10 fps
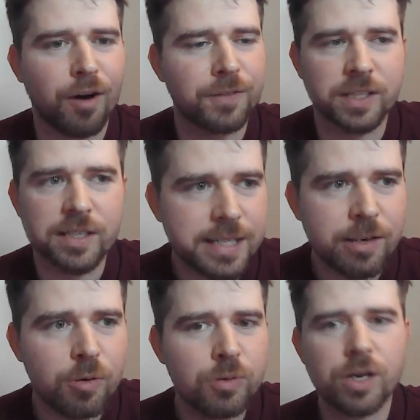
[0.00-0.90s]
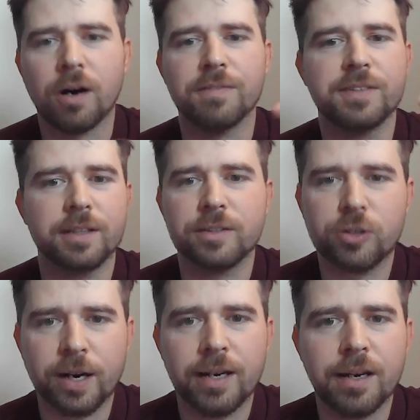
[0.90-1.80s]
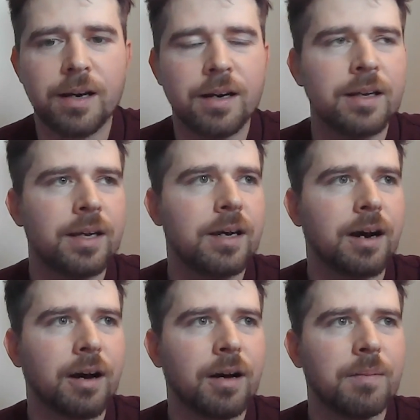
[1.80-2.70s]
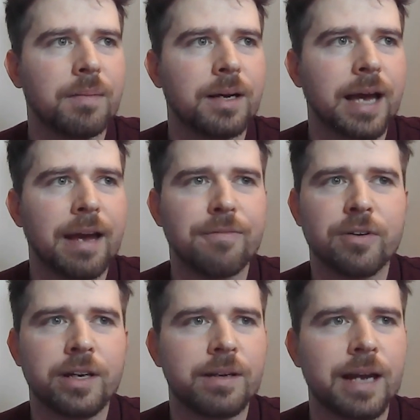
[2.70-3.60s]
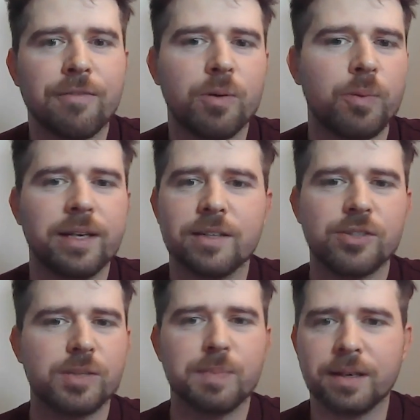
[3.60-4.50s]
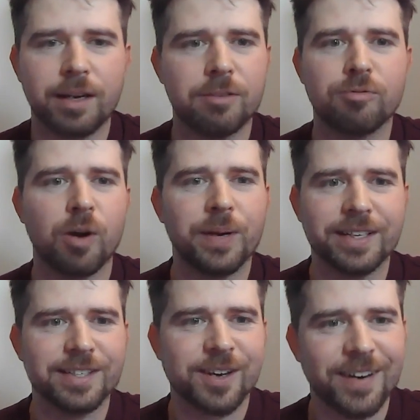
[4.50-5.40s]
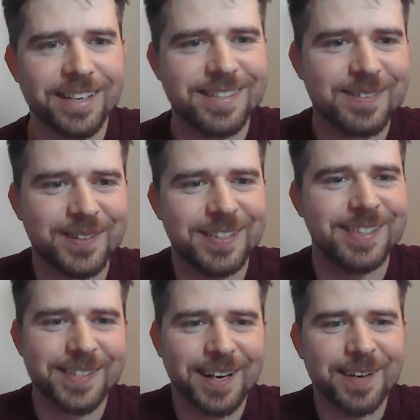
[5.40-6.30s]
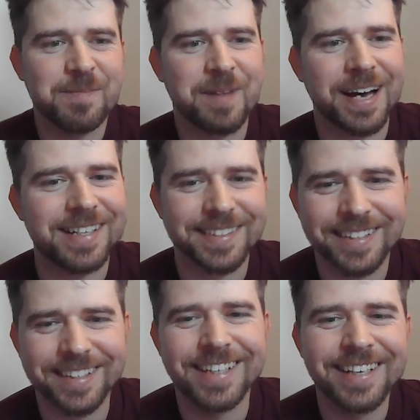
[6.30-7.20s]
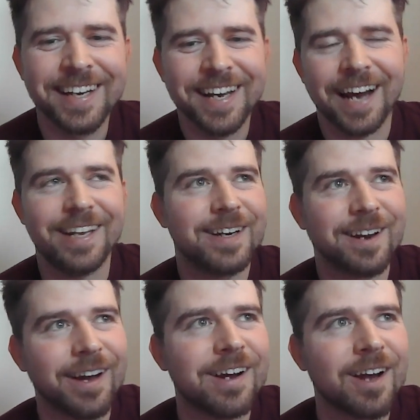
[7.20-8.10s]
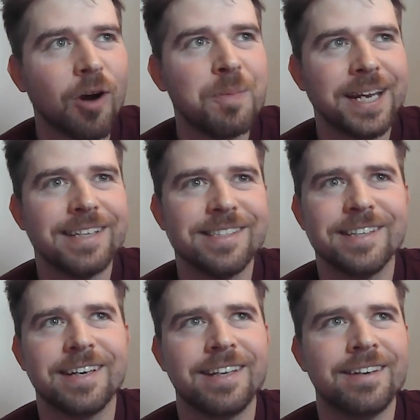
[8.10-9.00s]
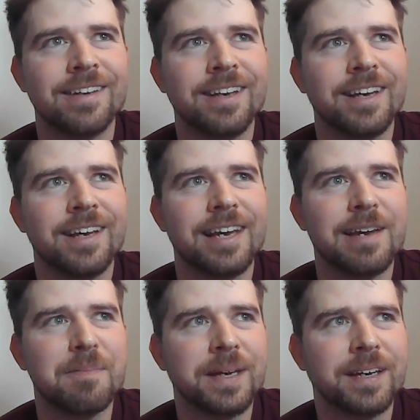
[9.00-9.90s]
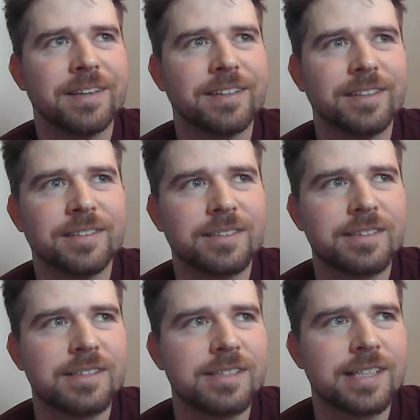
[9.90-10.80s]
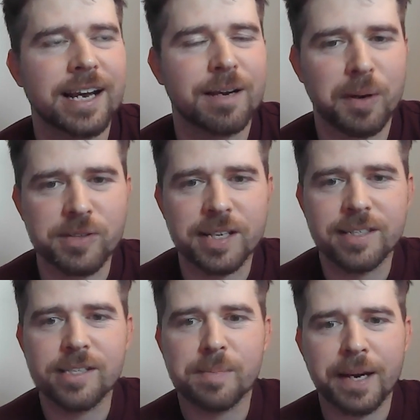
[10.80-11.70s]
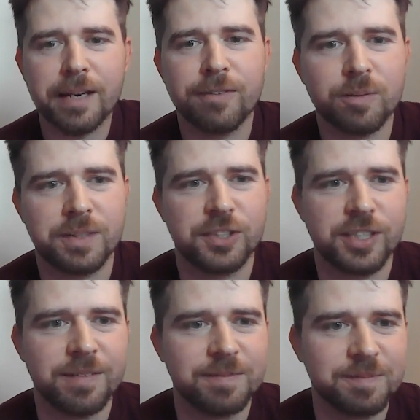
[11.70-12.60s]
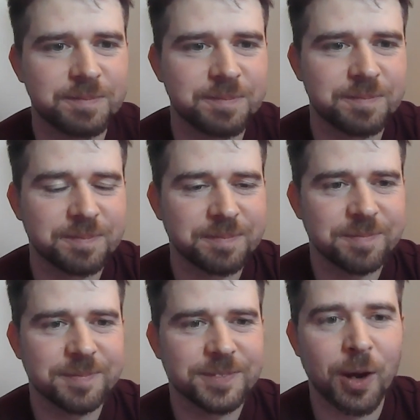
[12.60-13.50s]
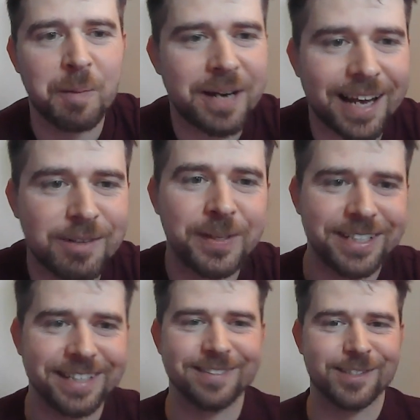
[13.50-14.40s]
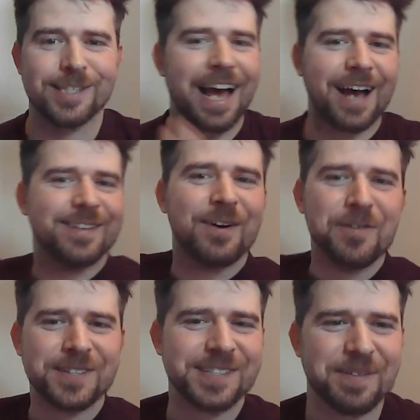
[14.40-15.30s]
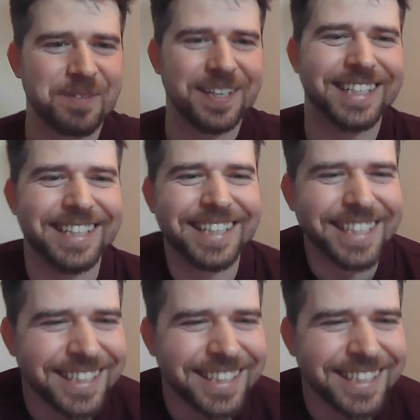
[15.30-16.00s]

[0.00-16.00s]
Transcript: After the stills, after the trailer, every week it's just been like growing in size, which is, yeah, mad. And it like culminated in it being the second most anticipated film this year. So I'm glad we didn't just hand it over to someone.